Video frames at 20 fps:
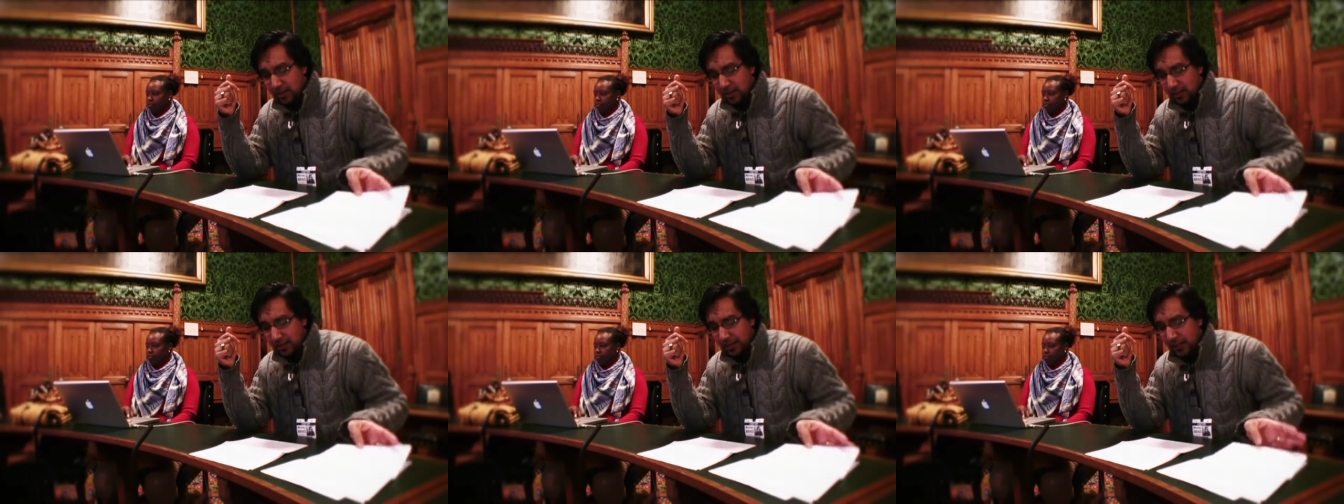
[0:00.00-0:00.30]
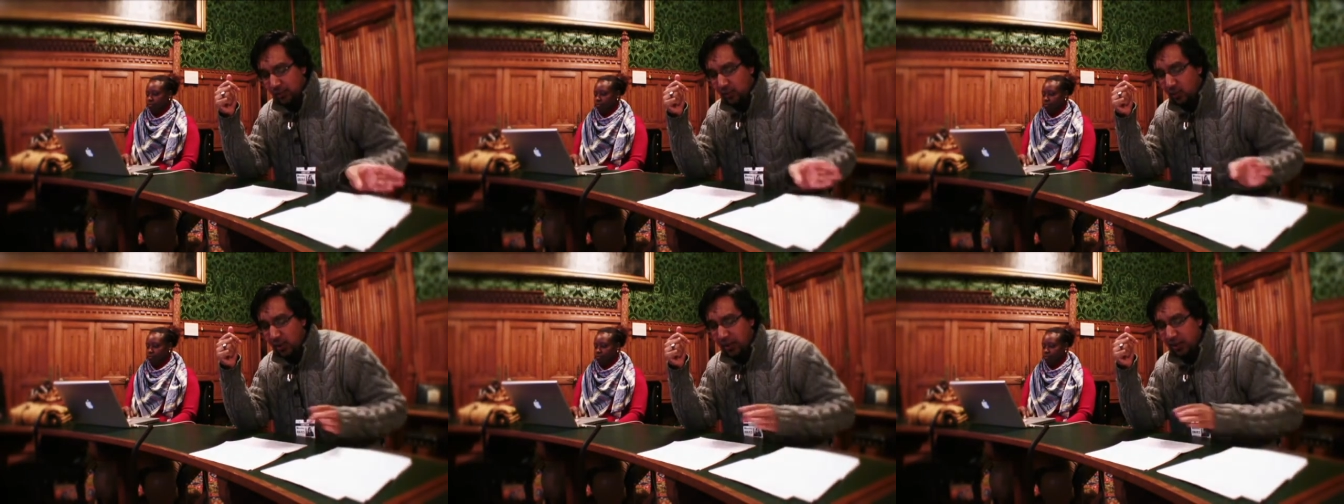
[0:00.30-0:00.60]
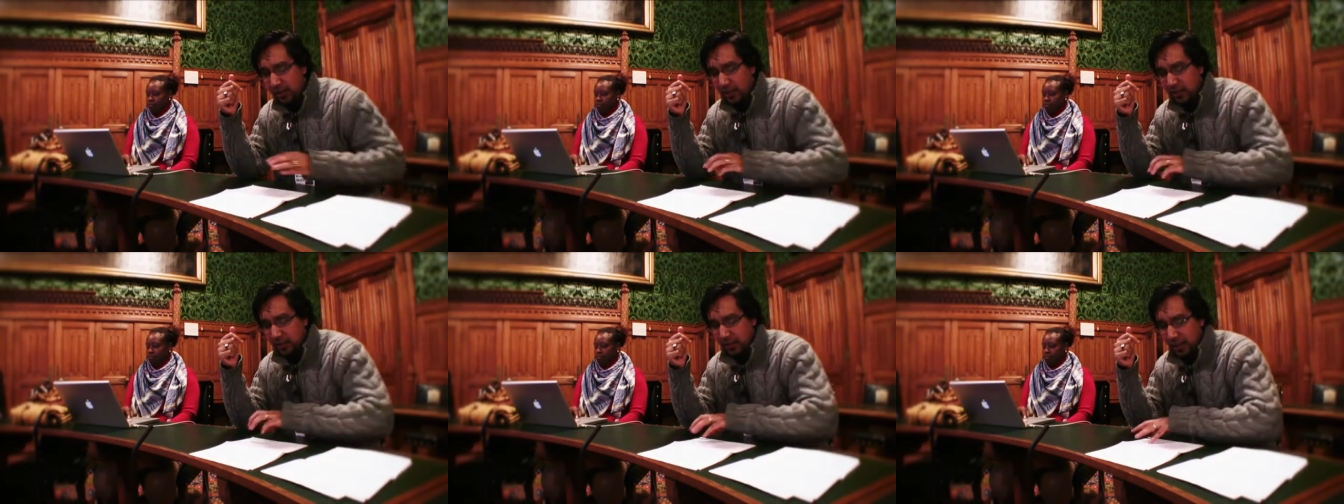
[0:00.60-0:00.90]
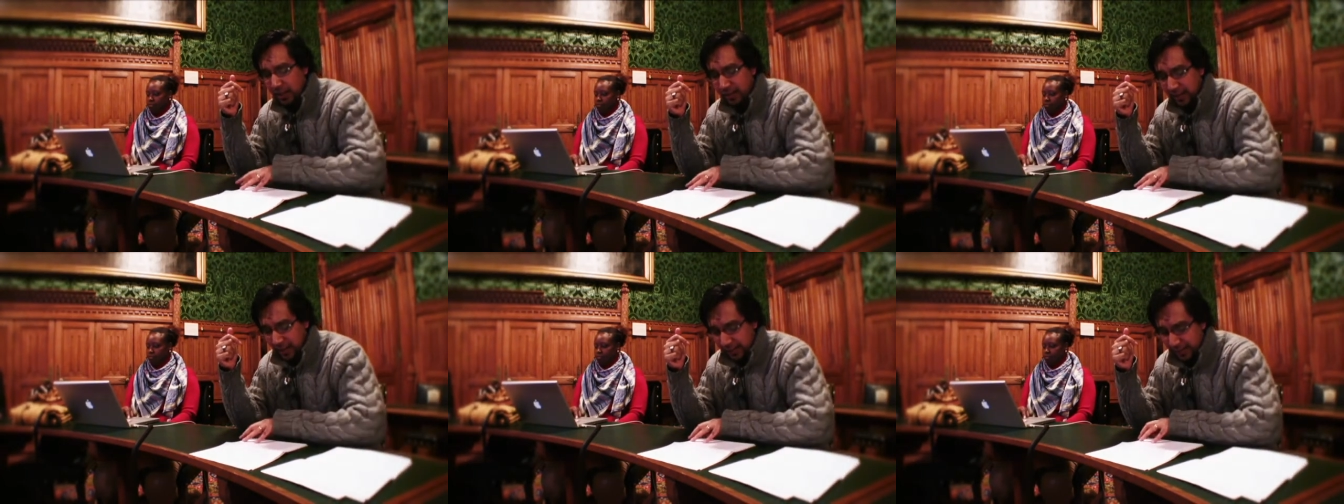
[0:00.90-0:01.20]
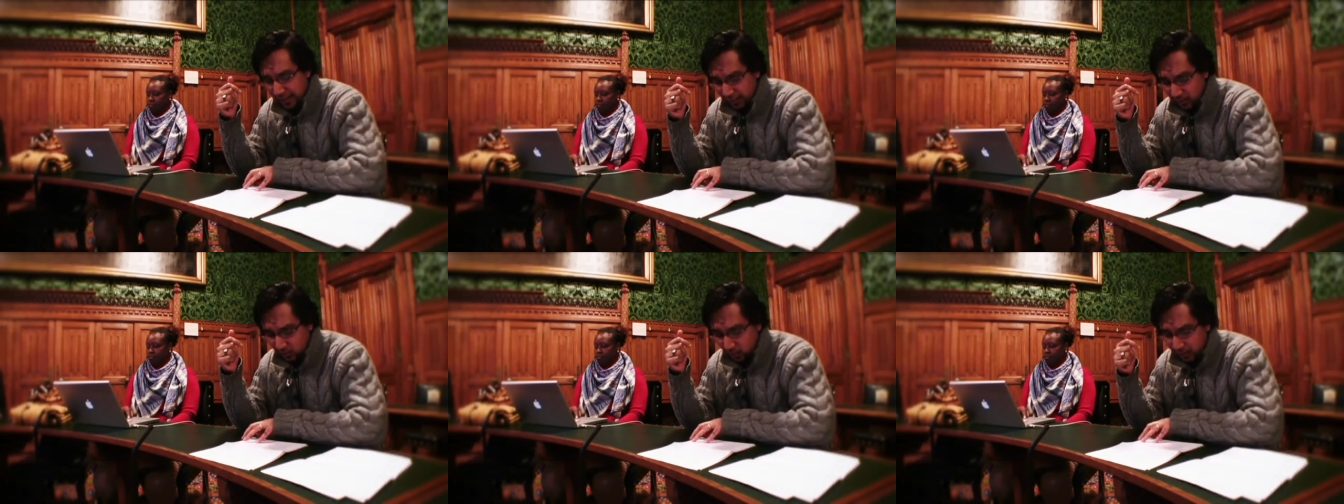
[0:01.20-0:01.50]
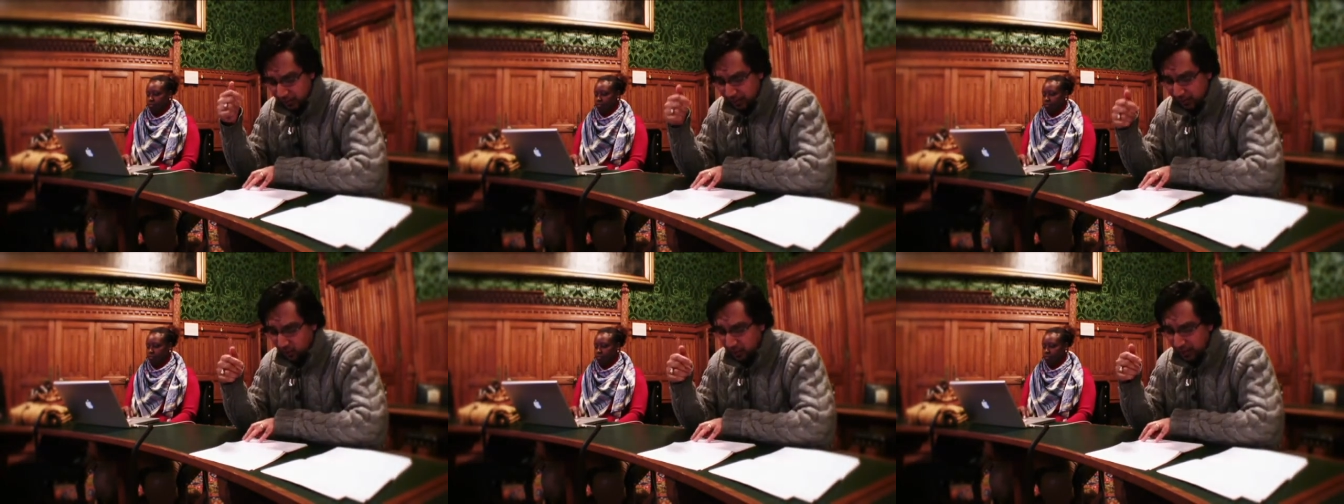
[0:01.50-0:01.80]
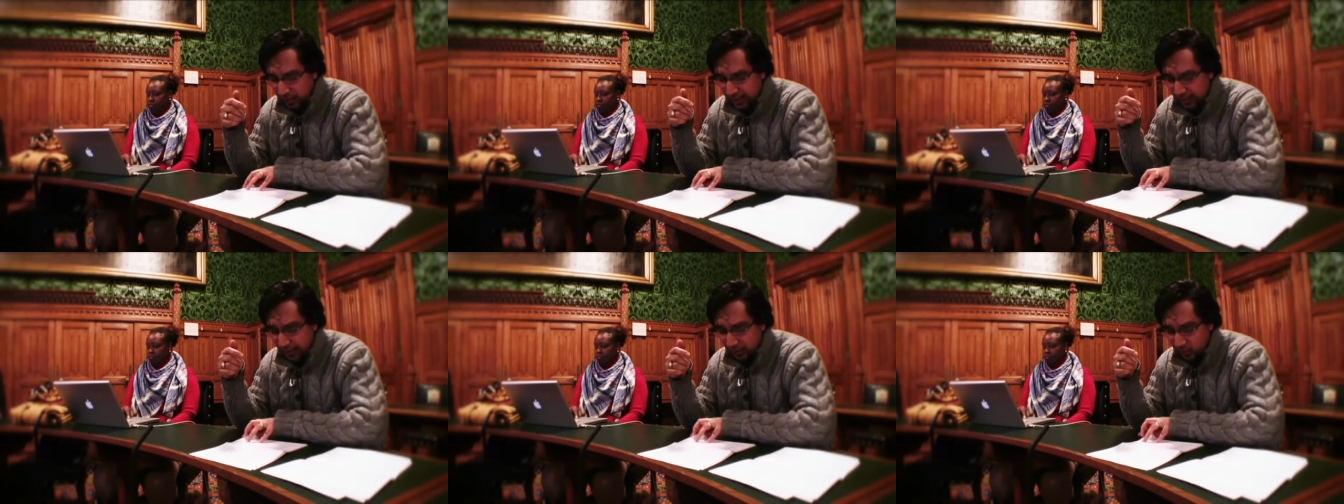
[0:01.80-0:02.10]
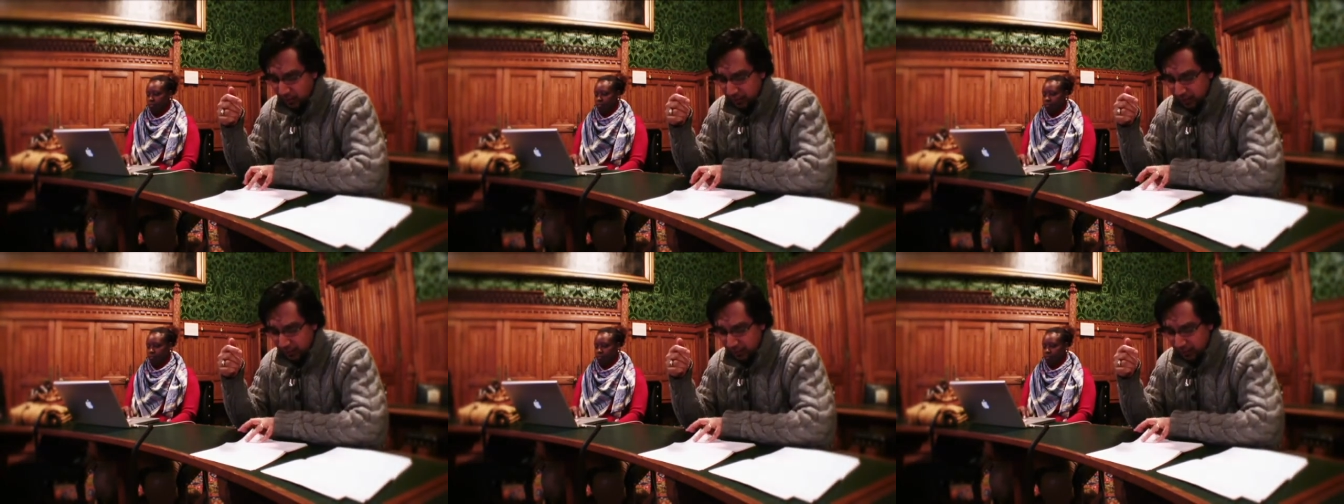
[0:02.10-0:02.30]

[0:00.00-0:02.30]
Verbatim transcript: There's one, I think the one, the one thing I want